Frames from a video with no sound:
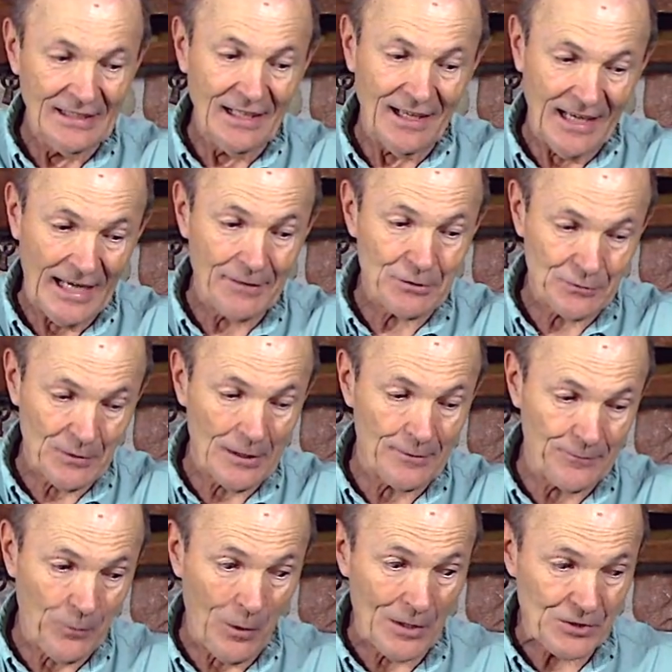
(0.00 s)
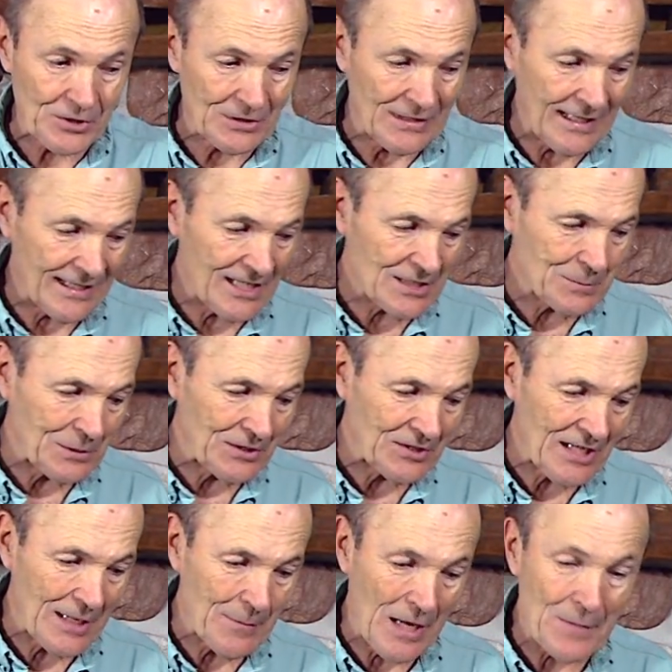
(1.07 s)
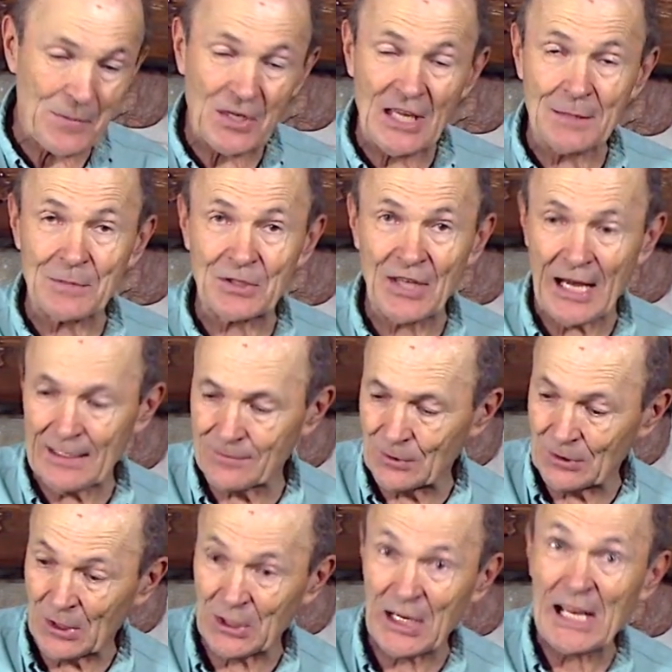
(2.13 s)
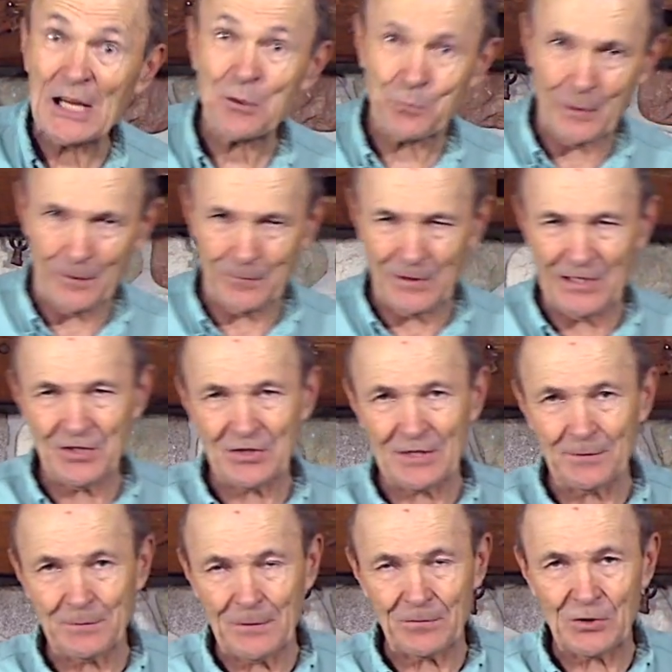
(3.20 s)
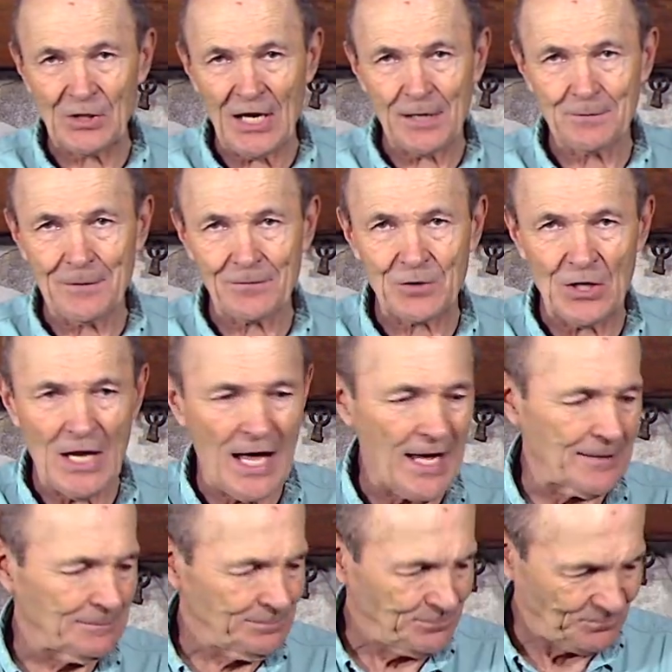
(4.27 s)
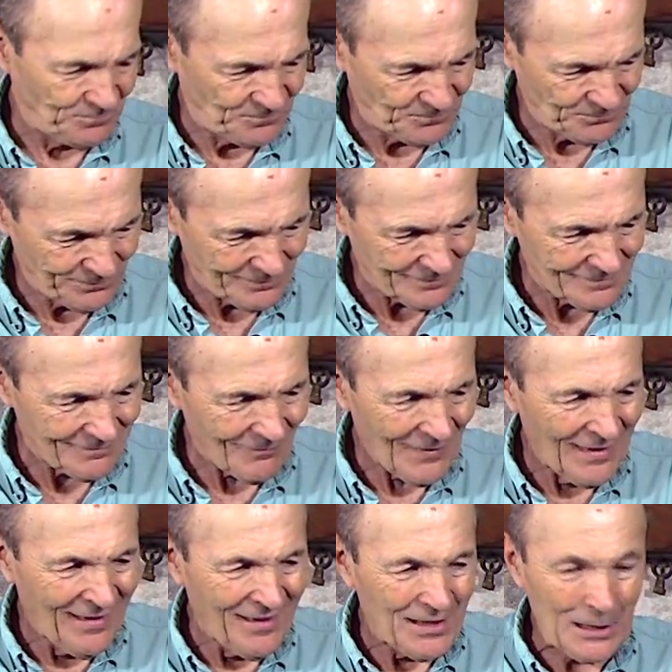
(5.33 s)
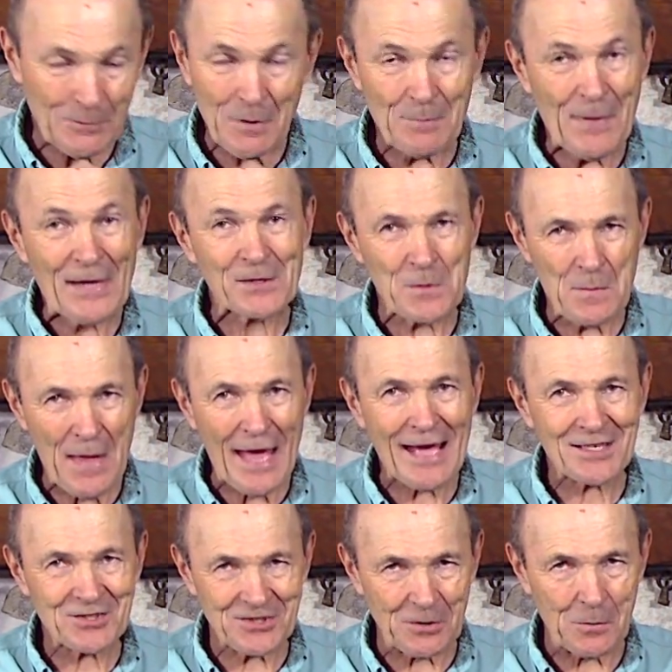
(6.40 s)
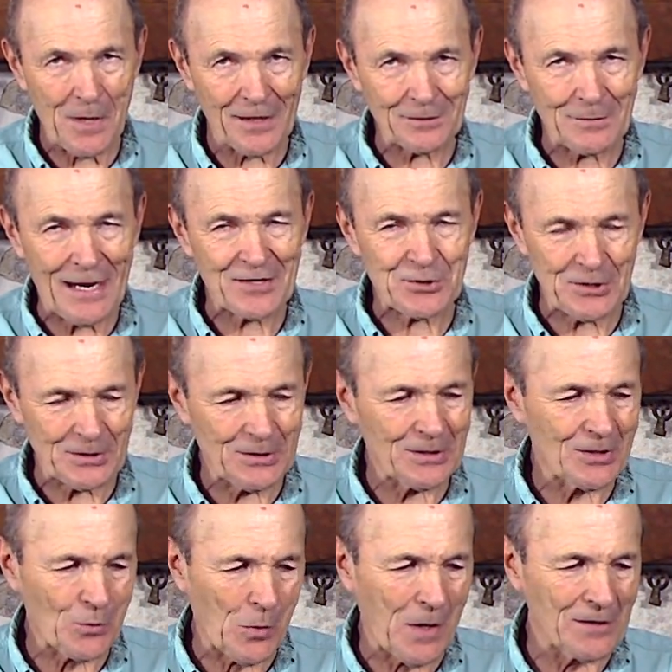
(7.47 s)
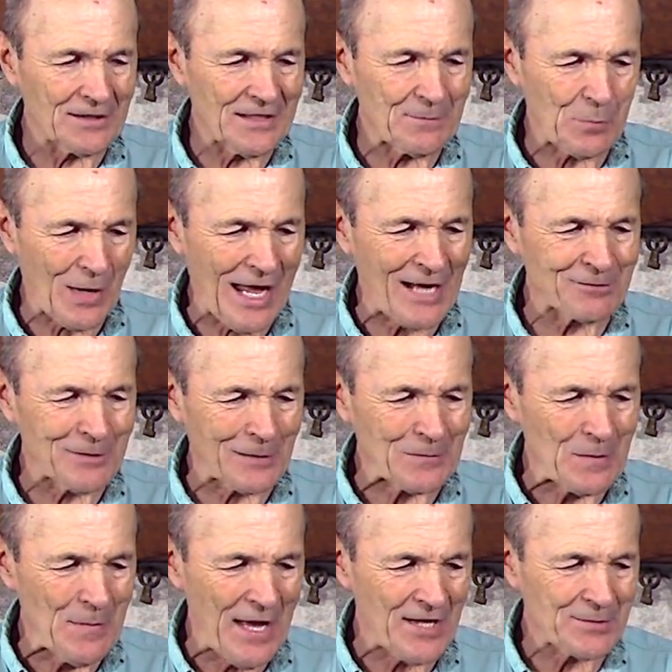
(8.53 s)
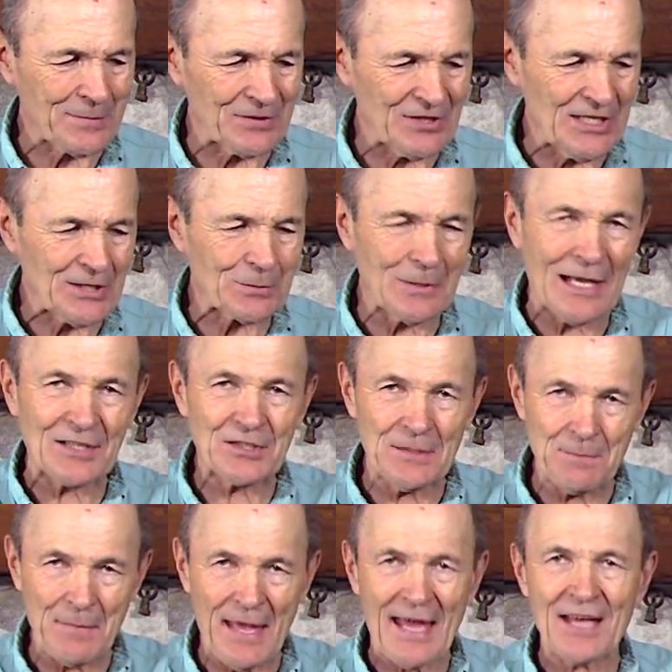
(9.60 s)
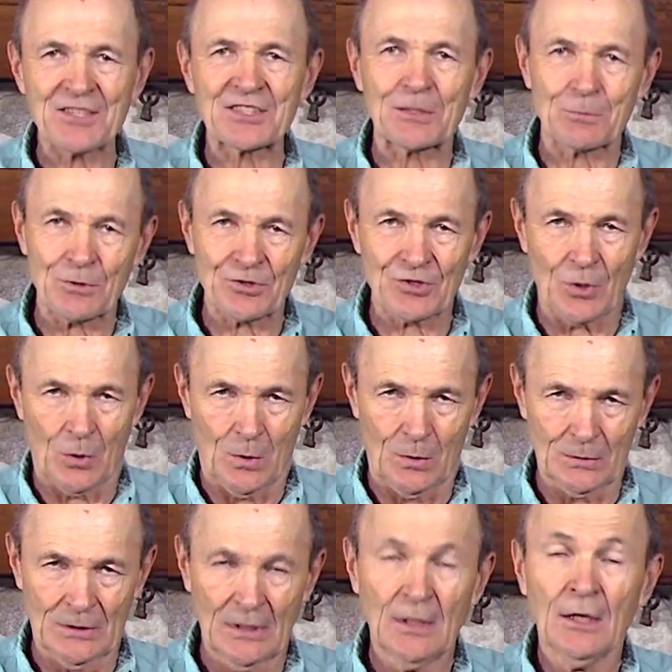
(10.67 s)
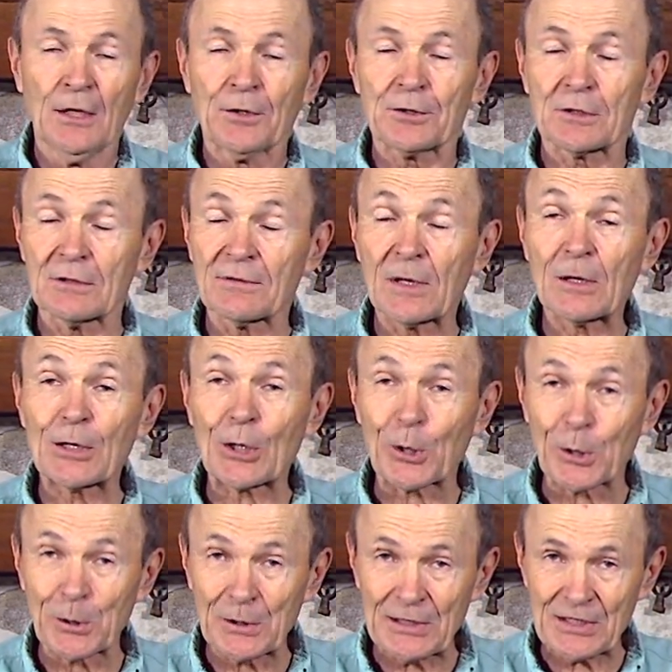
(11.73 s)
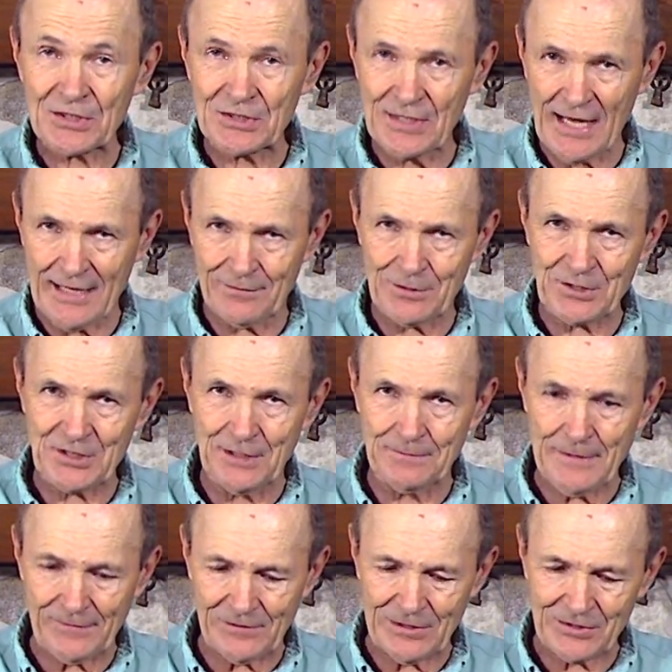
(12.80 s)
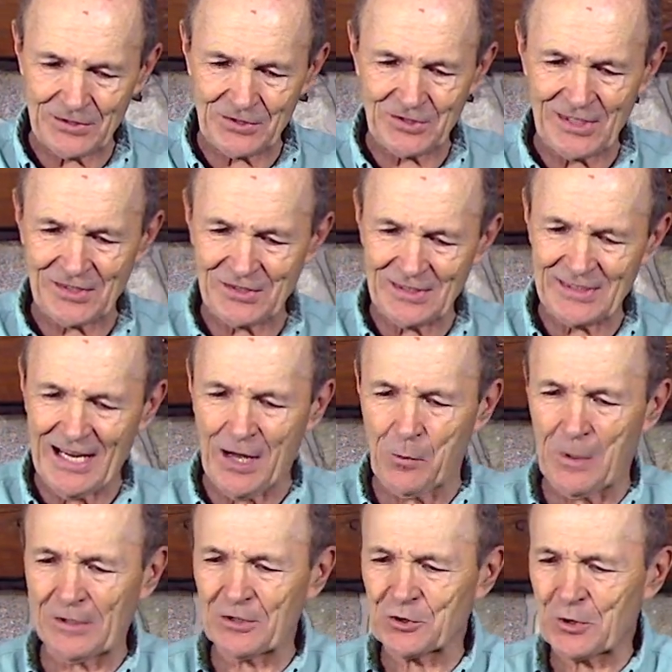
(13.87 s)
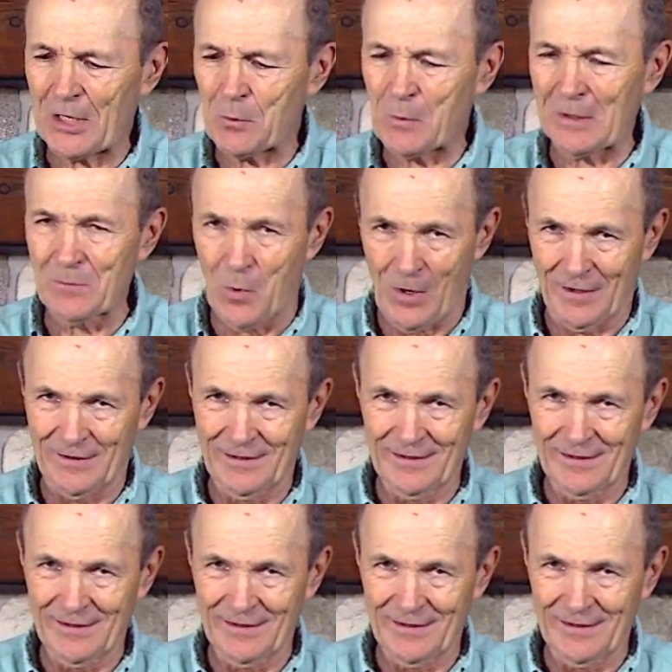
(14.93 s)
I was very fortunate, I guess, by the time I became a diver in the late 50s, 58, 59, there were better masks around. They're actually good quality black rubber masks, but these were actually masks that were sold to the very earliest divers in the 50s and 60s. Now, I wanted to show you one more,